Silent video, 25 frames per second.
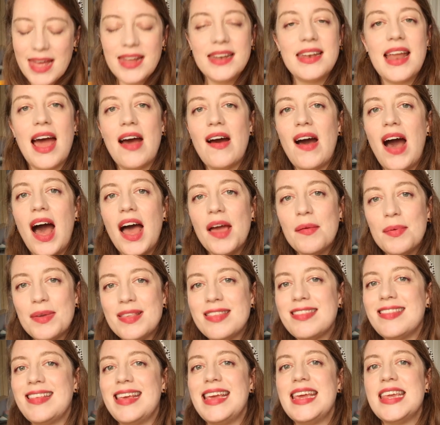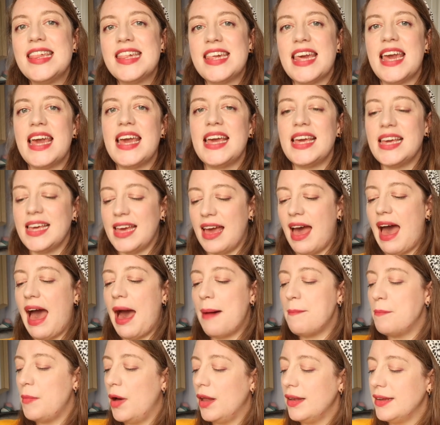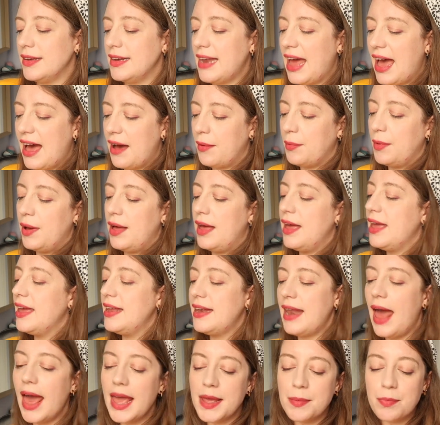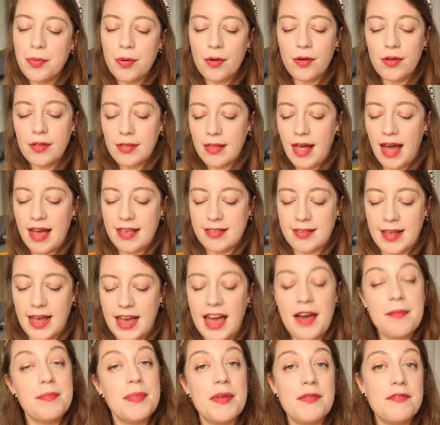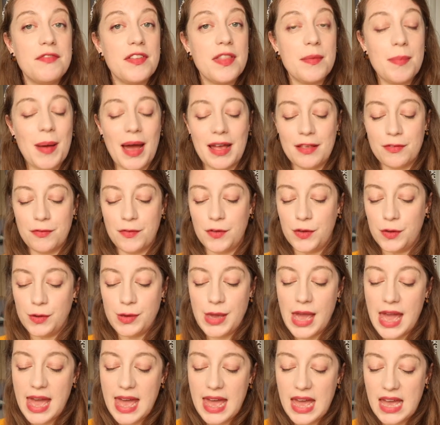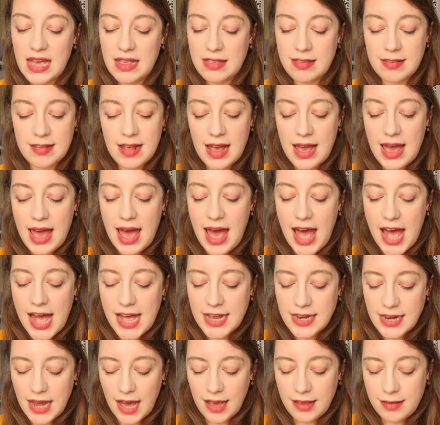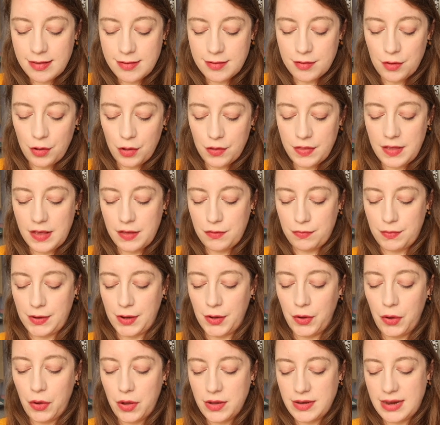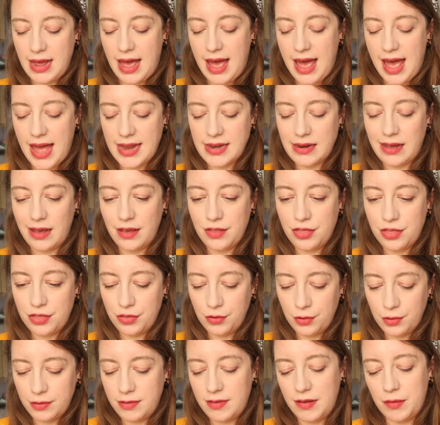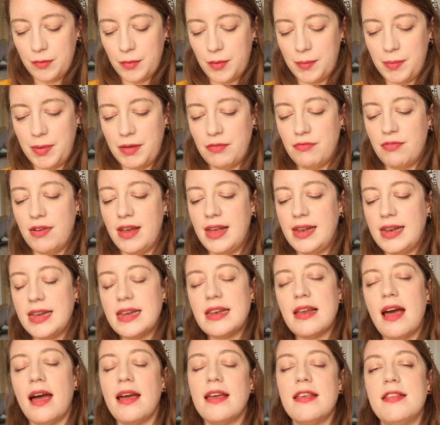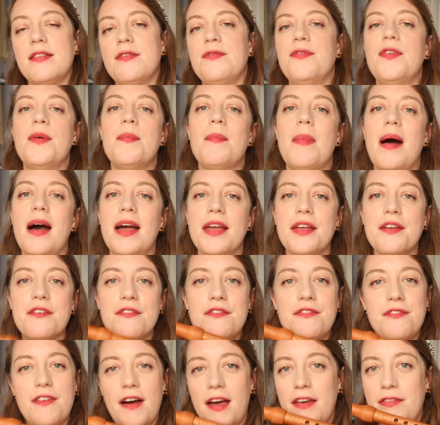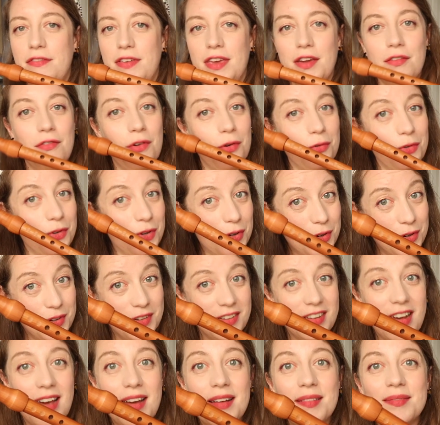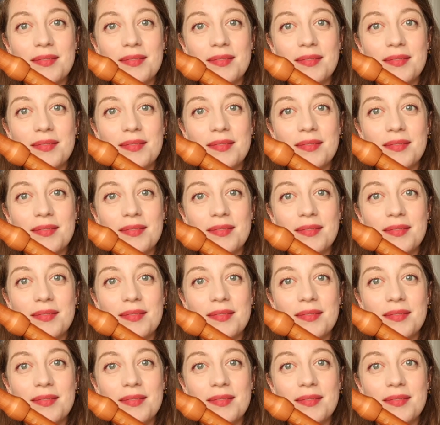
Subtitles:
Now, I was teaching at Mollenhauer in April, as I have been for the past few years, and I saw this recorder and I thought it would be really nice for my 5-year-old daughter.